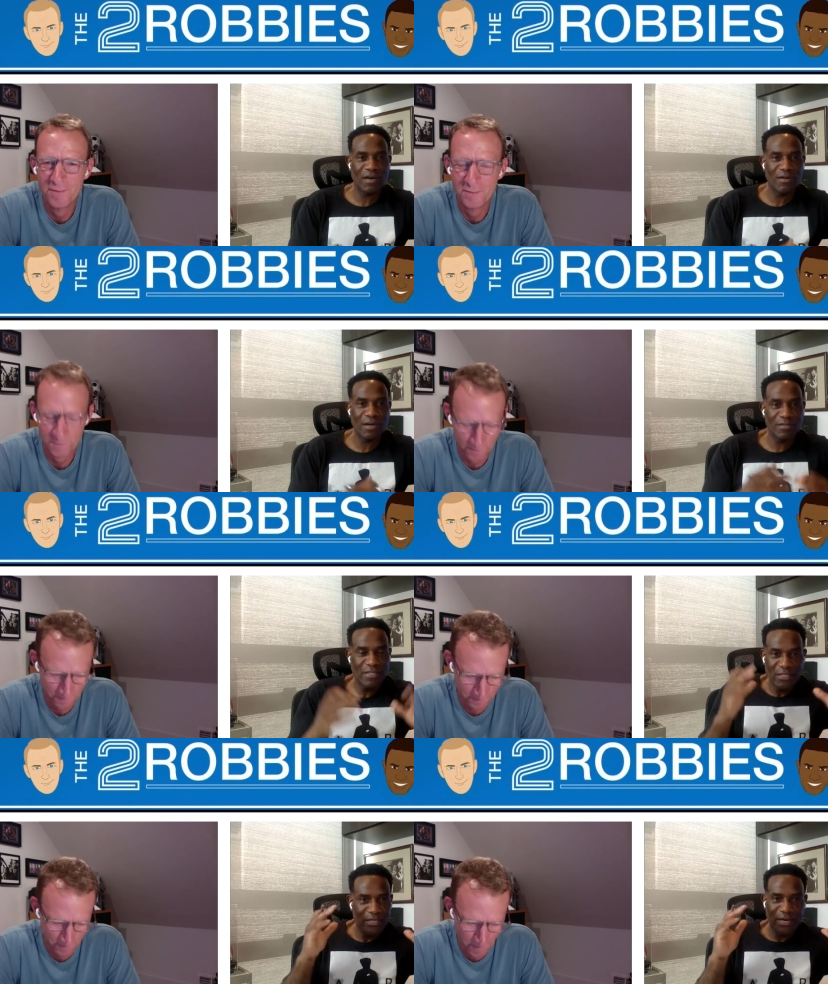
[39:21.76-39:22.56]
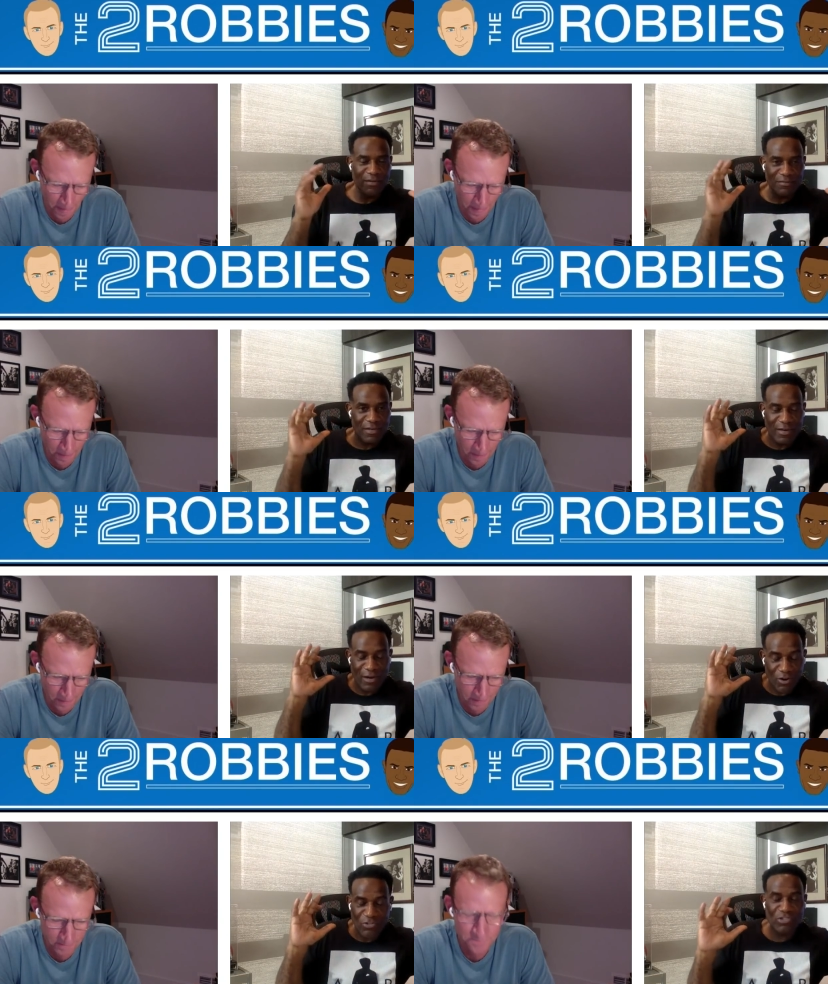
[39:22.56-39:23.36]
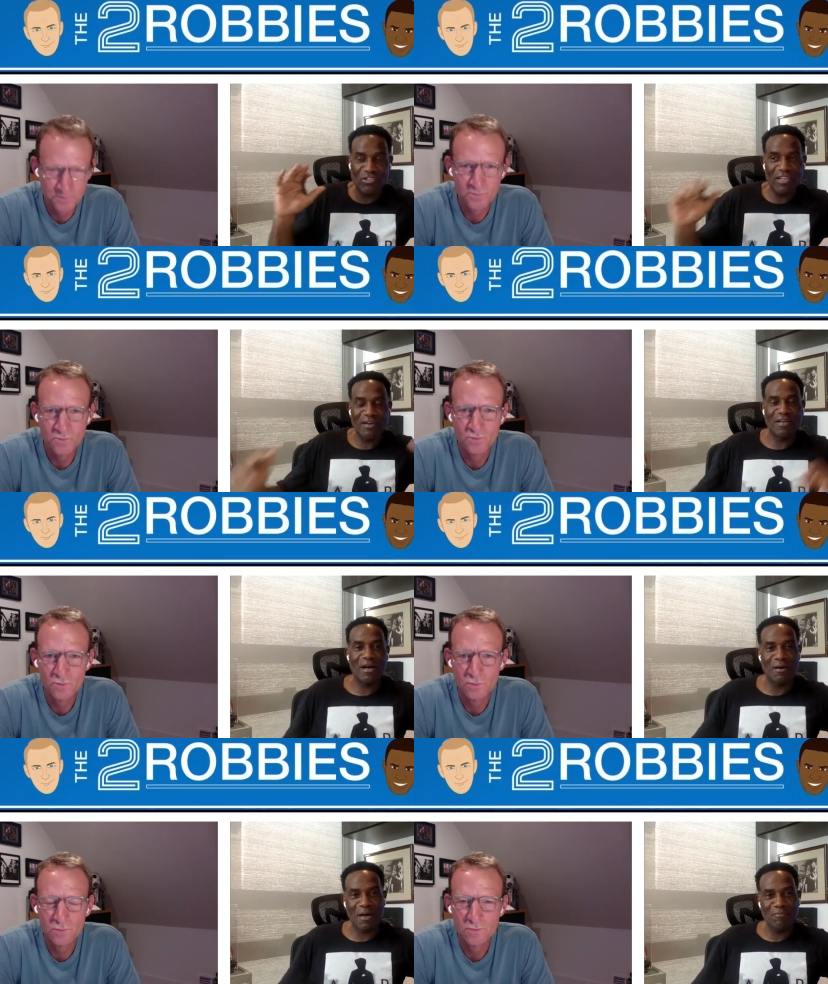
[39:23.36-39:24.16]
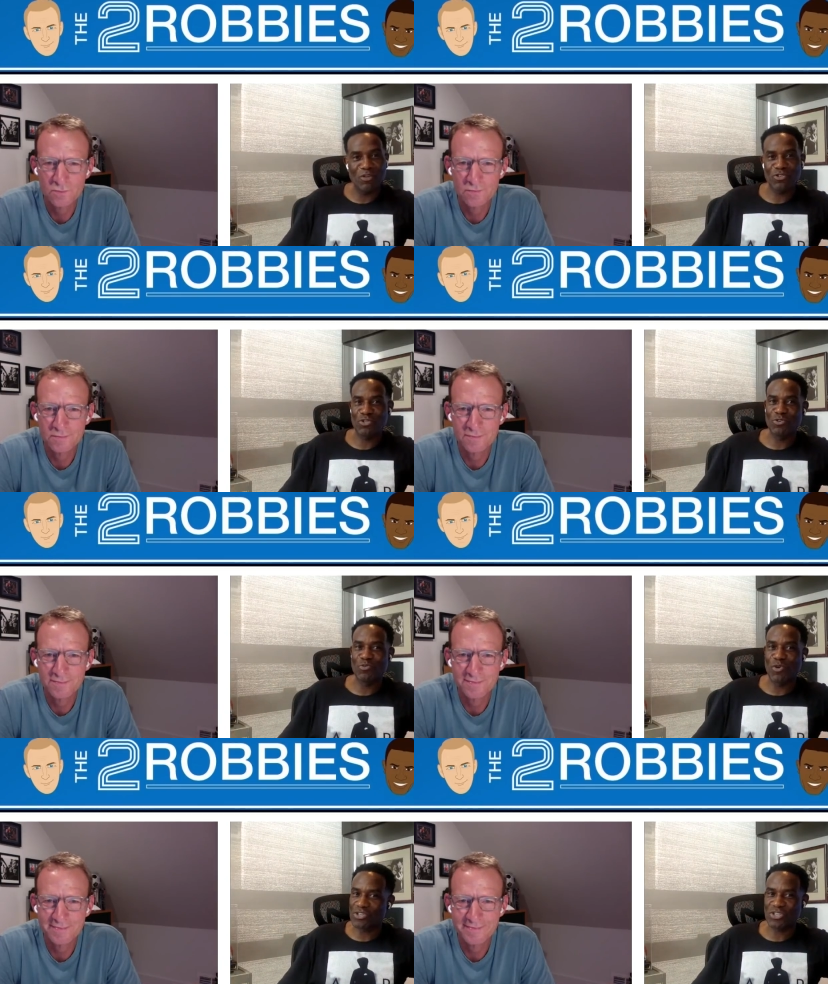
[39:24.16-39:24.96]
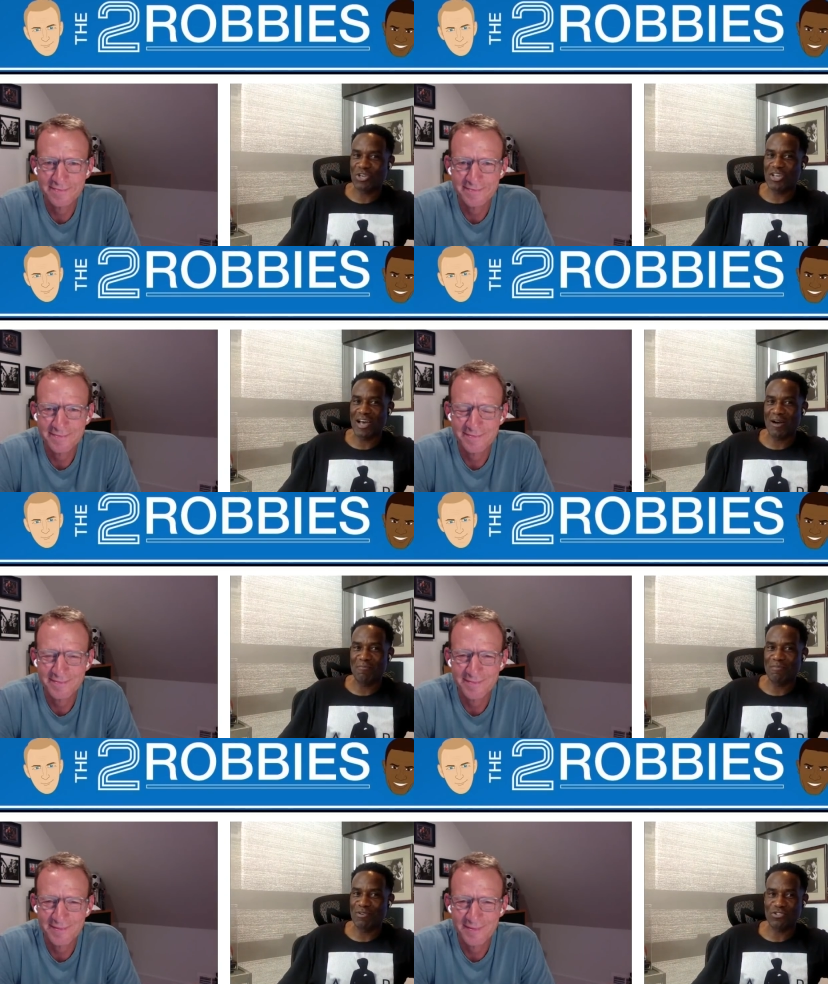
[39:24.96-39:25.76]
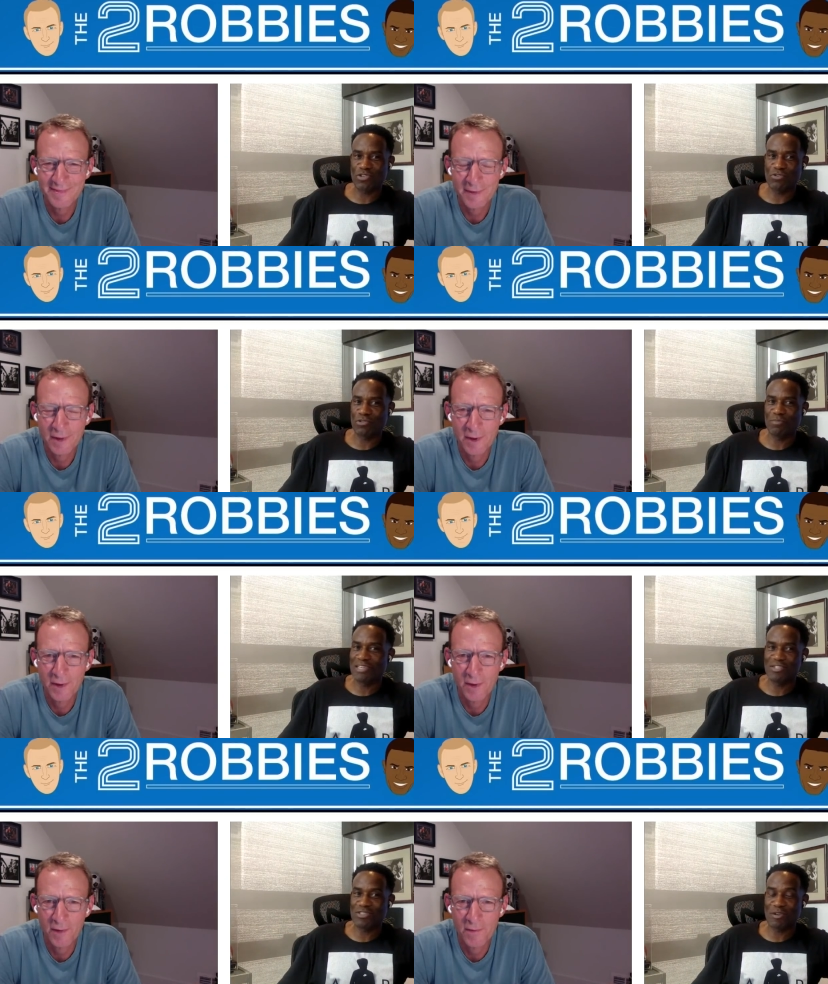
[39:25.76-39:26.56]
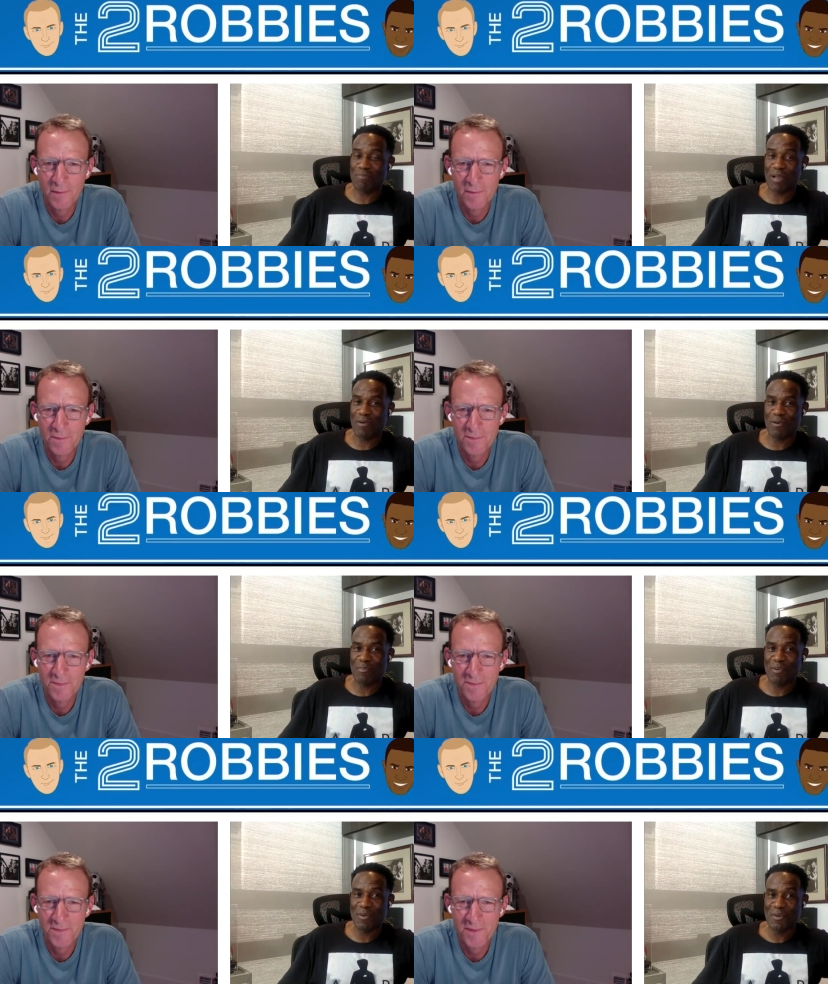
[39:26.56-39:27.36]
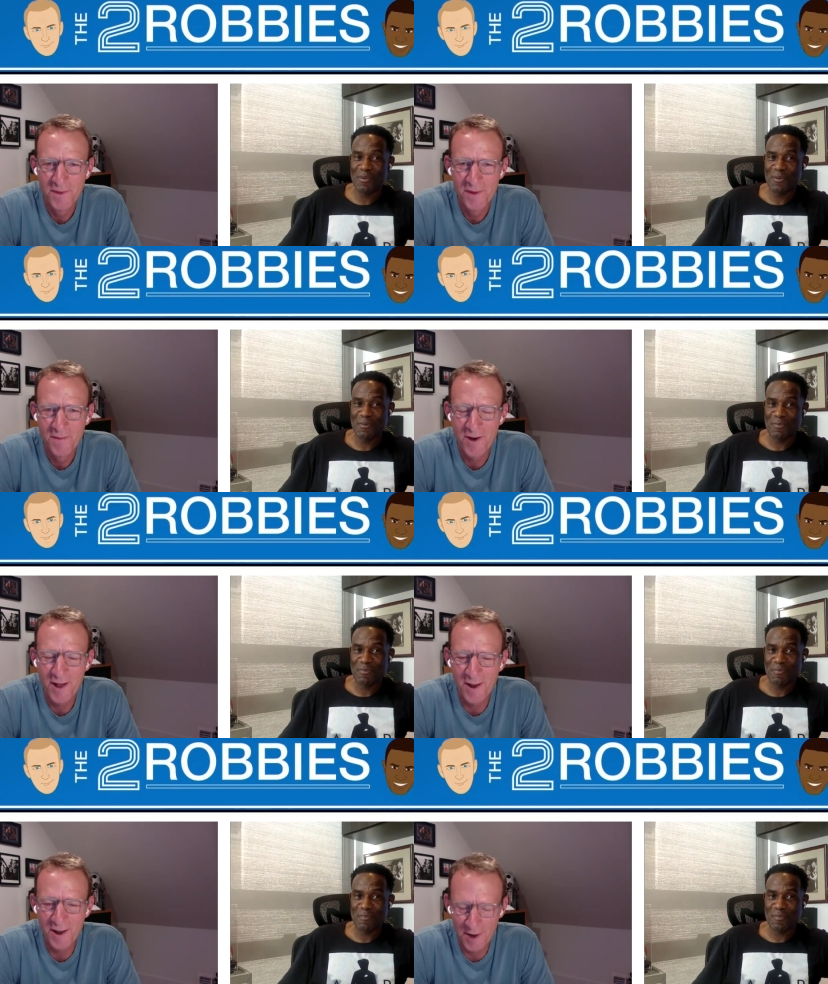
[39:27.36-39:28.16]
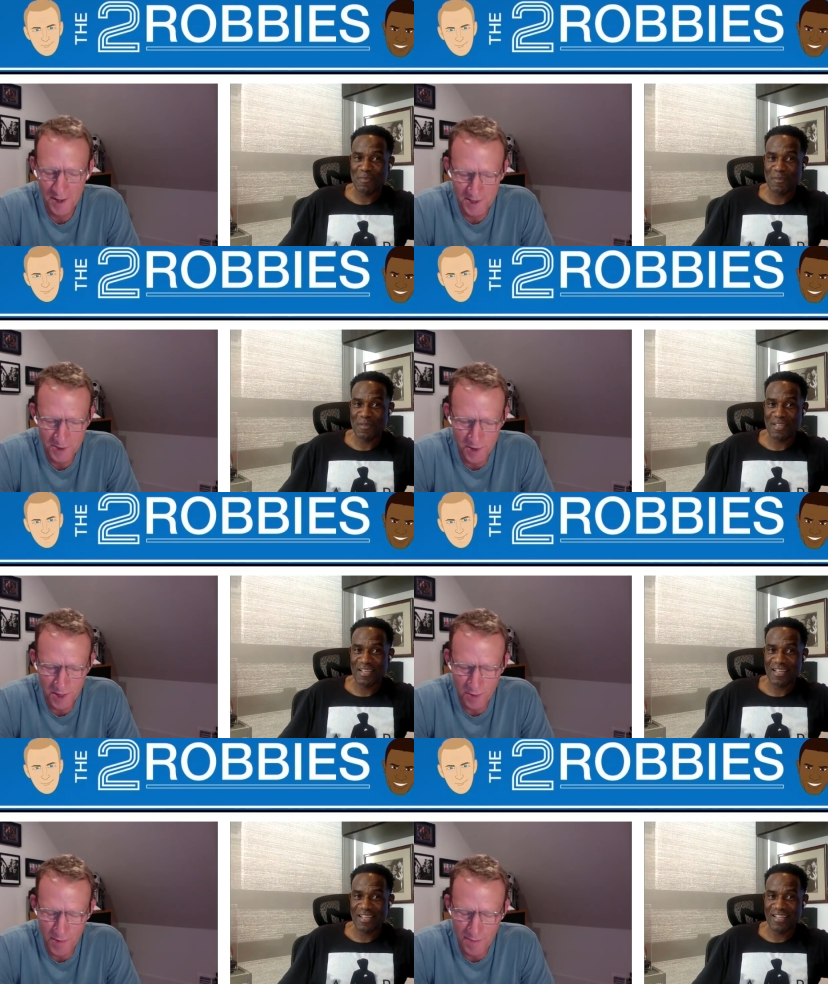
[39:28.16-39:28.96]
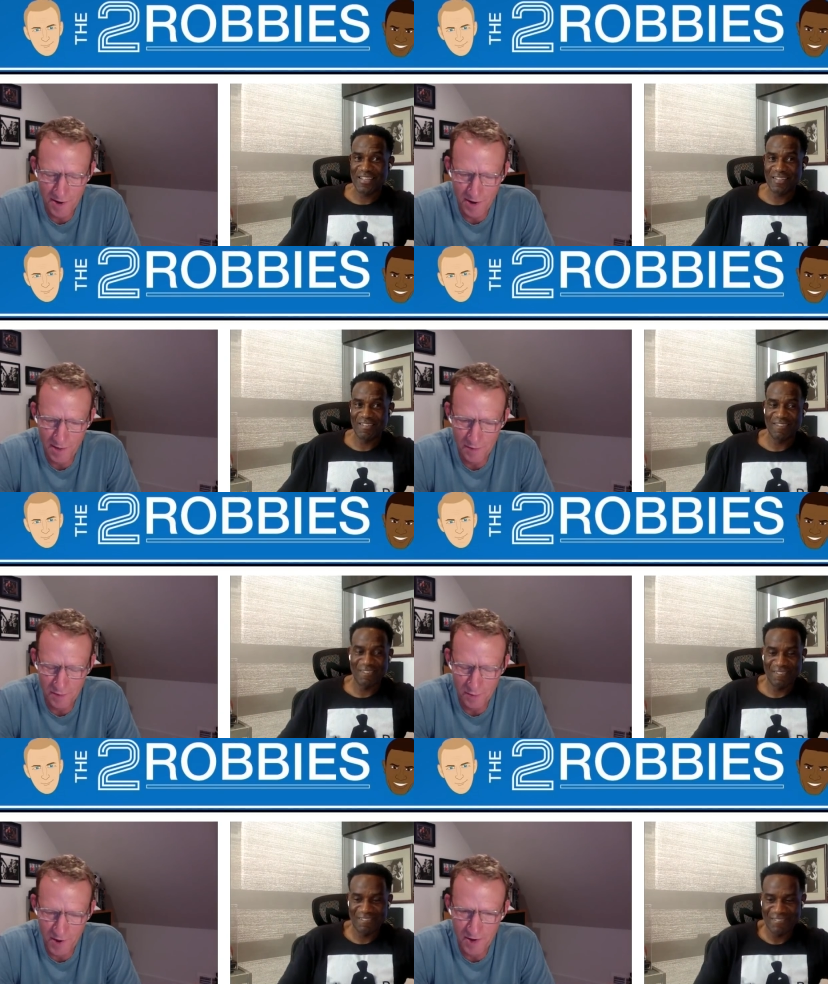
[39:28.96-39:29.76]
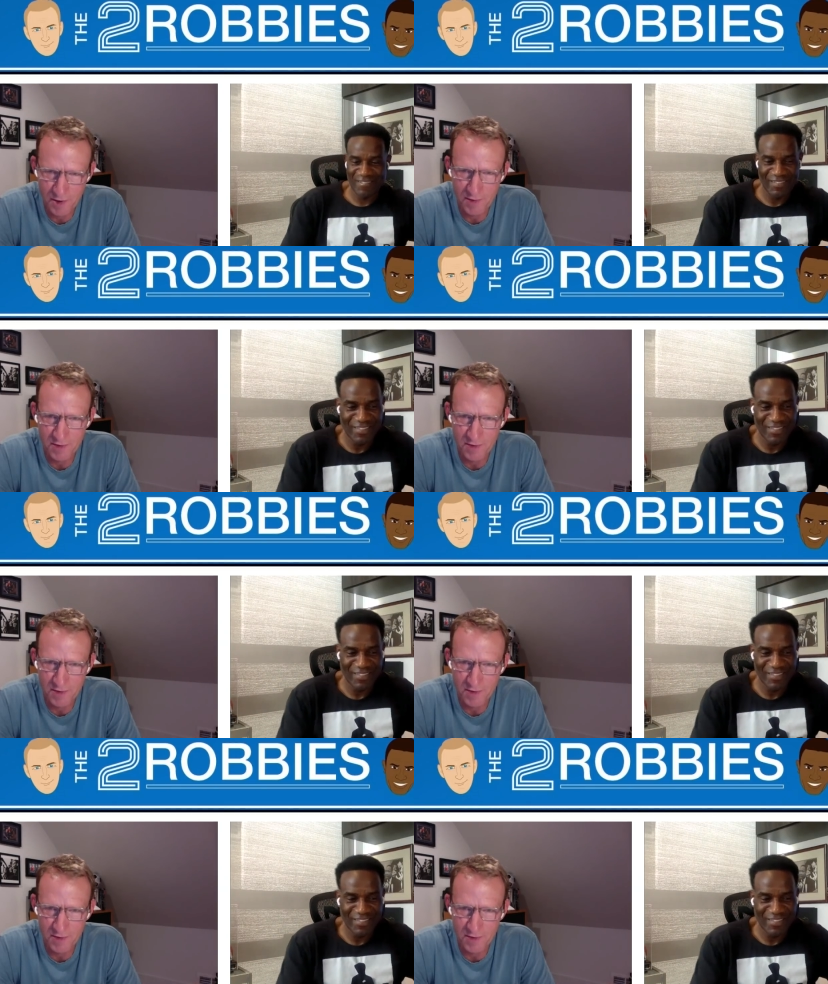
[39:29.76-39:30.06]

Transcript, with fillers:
Speaker 1: I, I, honestly, I, am not sure what's going to happen, but social media is going to blow up.
Speaker 2: Well, I, I, listened to another one that made me laugh on the radio